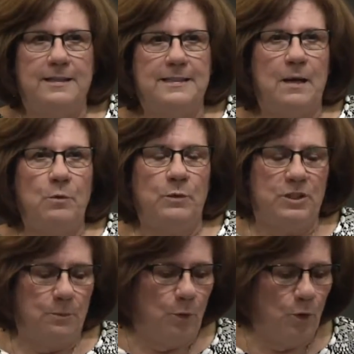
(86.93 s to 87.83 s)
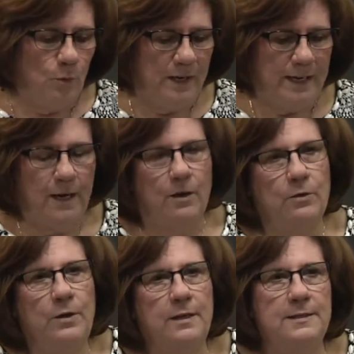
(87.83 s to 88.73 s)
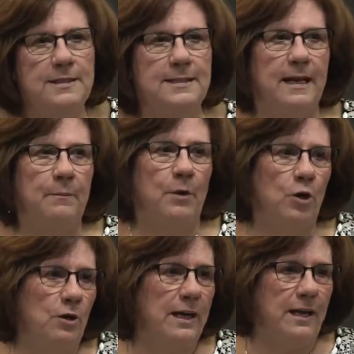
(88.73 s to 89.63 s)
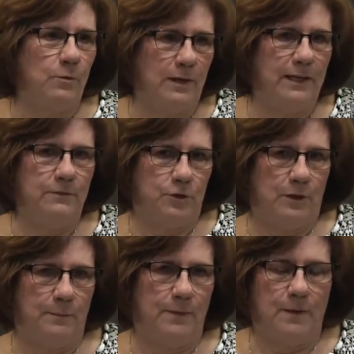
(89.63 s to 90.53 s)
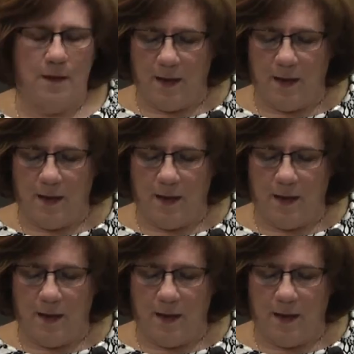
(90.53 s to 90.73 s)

This time we went to Puerto Rico to set up a hurricane relief trip.